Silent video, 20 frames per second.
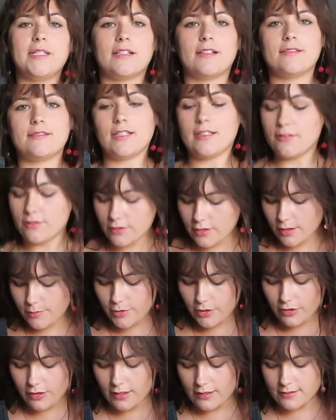because I don't
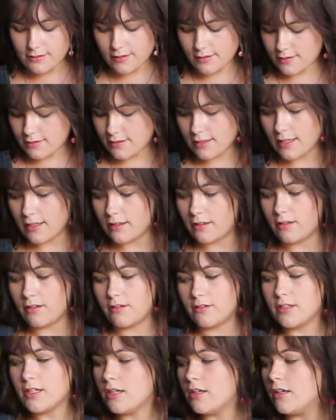come across this
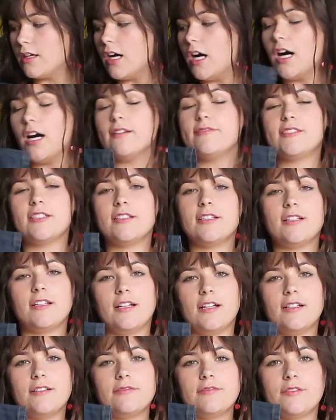style often
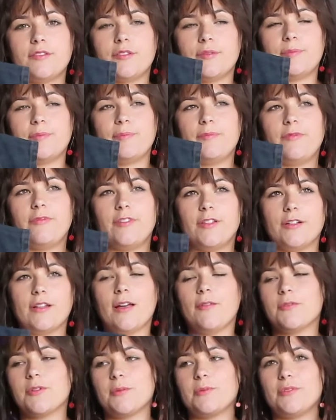enough to feel
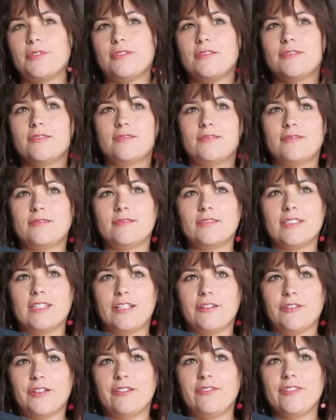comfortable
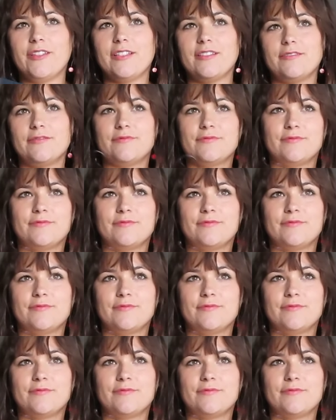getting rid of it.